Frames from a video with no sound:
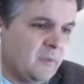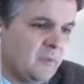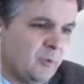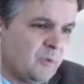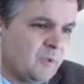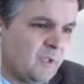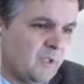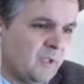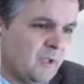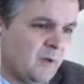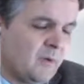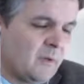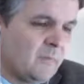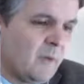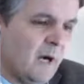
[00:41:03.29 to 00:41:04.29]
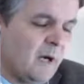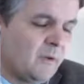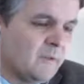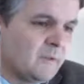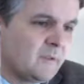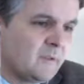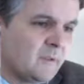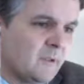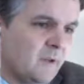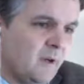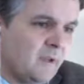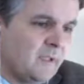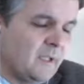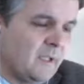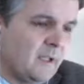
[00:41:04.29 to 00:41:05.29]
to put the lower bound on
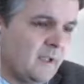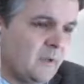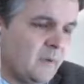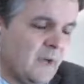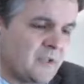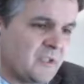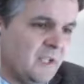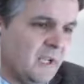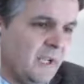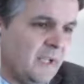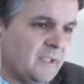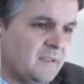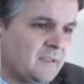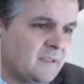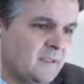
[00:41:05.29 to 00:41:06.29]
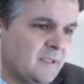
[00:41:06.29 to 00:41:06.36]
the question 8